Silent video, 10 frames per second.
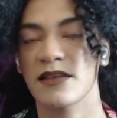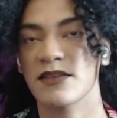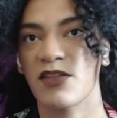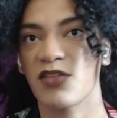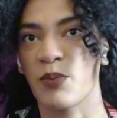
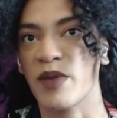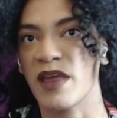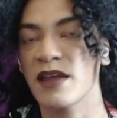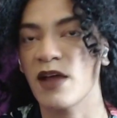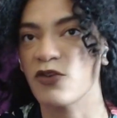Like, does the
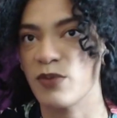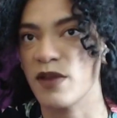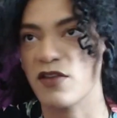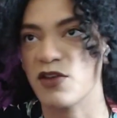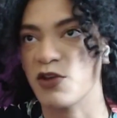B in
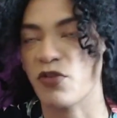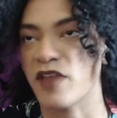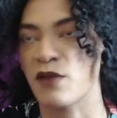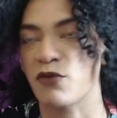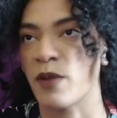LGBTQ
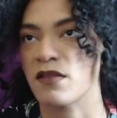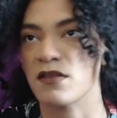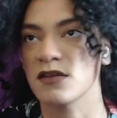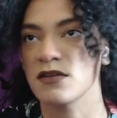stand for Benson?